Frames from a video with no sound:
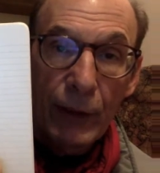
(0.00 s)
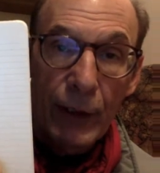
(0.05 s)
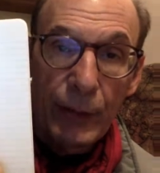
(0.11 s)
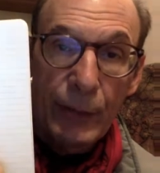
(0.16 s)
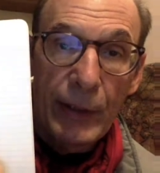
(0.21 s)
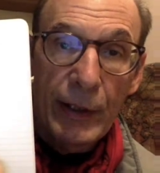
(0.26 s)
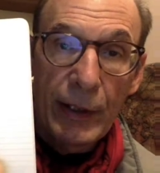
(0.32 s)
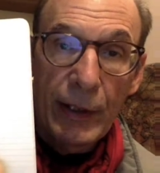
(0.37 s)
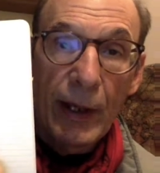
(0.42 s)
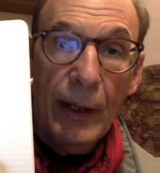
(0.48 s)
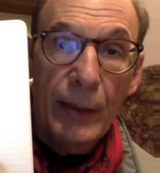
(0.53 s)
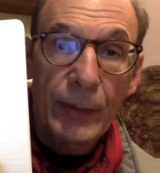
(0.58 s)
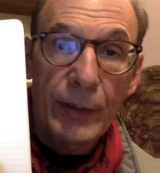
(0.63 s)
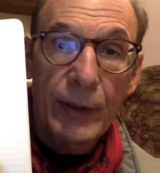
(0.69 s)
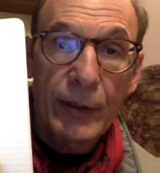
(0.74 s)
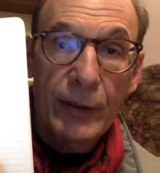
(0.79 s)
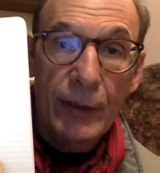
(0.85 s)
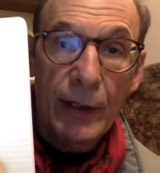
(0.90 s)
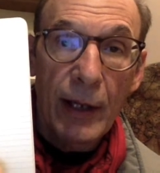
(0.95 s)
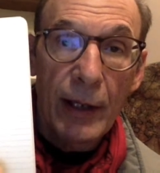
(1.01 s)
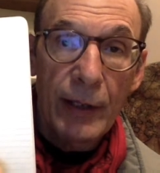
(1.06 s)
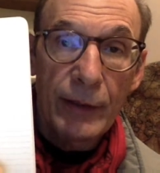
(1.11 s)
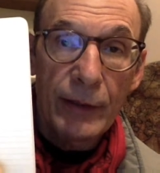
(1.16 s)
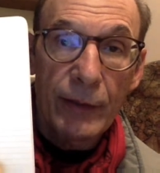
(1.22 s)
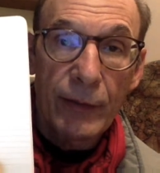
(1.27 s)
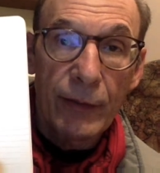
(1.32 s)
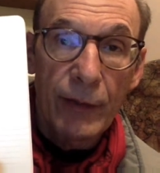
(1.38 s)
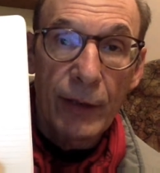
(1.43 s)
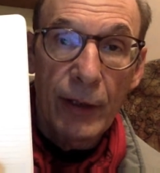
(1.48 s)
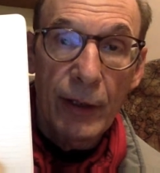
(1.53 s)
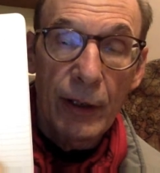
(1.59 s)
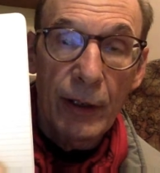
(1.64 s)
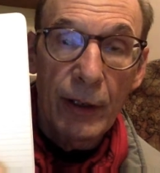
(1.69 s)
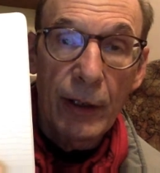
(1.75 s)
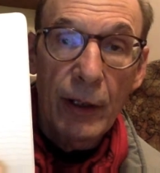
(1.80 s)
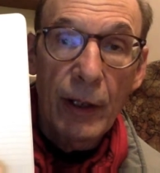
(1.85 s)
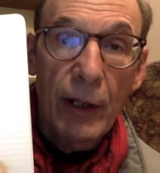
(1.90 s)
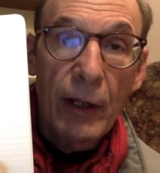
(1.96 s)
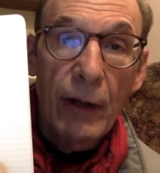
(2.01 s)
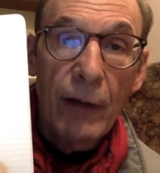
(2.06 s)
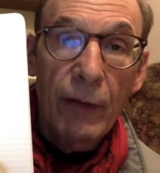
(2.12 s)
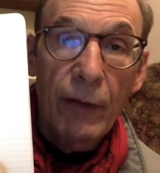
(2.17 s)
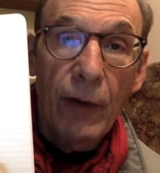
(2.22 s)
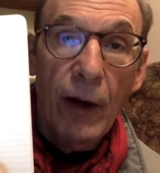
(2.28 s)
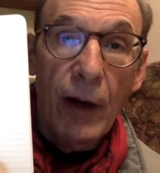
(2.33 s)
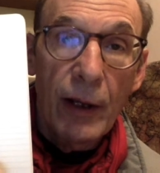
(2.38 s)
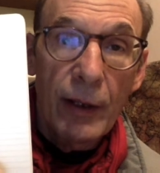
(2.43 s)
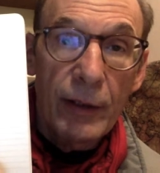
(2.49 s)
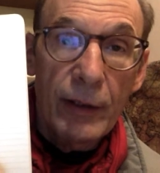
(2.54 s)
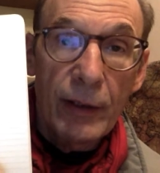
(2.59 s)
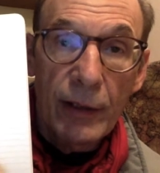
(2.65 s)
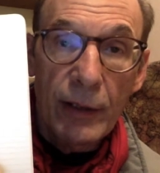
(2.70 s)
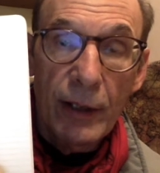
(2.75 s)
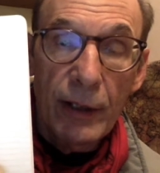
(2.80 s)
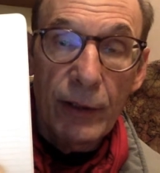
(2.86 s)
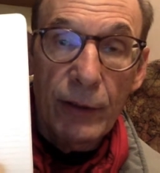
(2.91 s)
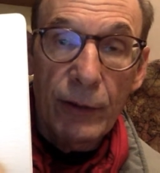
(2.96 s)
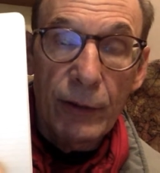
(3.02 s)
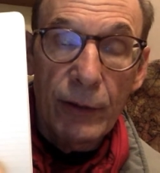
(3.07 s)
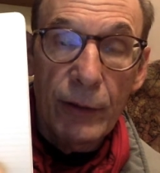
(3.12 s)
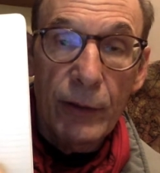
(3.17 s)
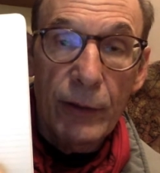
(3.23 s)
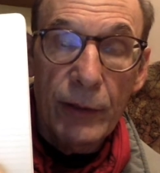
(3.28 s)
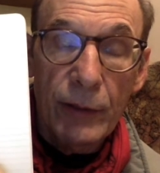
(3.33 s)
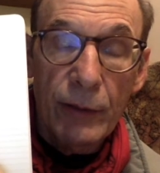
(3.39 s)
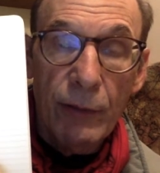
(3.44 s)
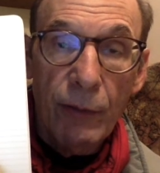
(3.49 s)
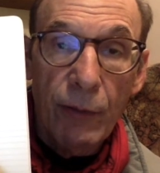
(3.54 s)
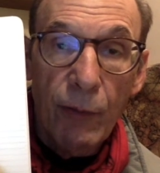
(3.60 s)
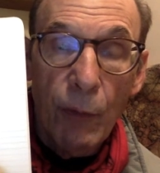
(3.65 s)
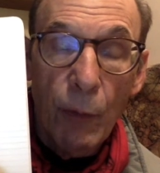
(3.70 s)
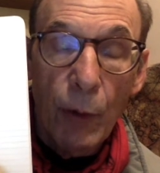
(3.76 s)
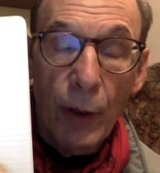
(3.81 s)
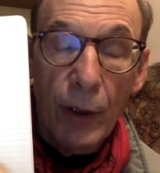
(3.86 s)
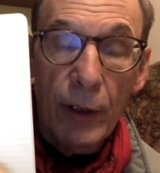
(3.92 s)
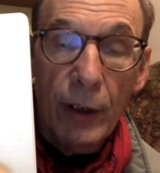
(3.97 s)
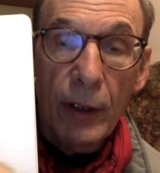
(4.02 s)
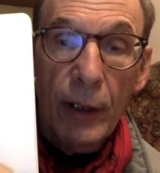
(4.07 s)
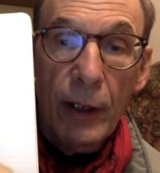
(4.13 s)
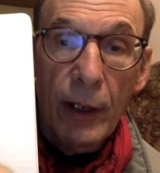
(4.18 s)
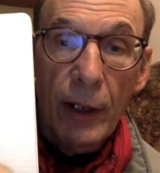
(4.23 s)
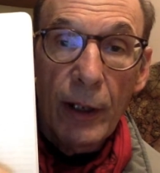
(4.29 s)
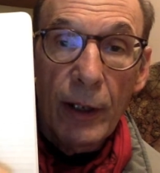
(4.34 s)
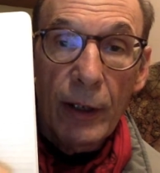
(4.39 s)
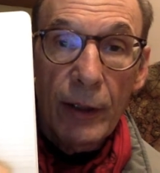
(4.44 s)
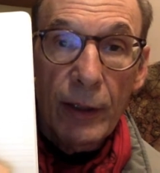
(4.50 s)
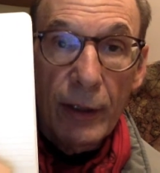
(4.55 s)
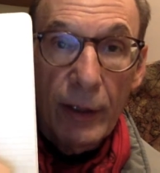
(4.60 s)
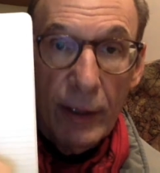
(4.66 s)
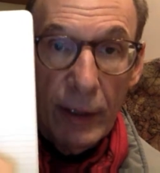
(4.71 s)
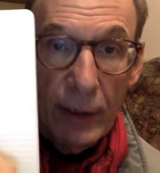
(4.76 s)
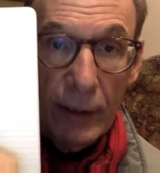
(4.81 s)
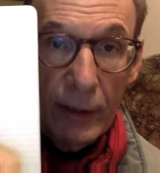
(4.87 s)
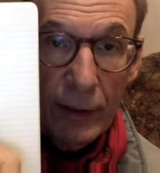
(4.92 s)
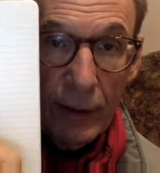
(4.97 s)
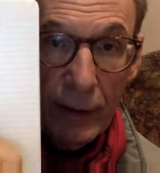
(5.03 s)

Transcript: 3 times the size of the font that you're using for the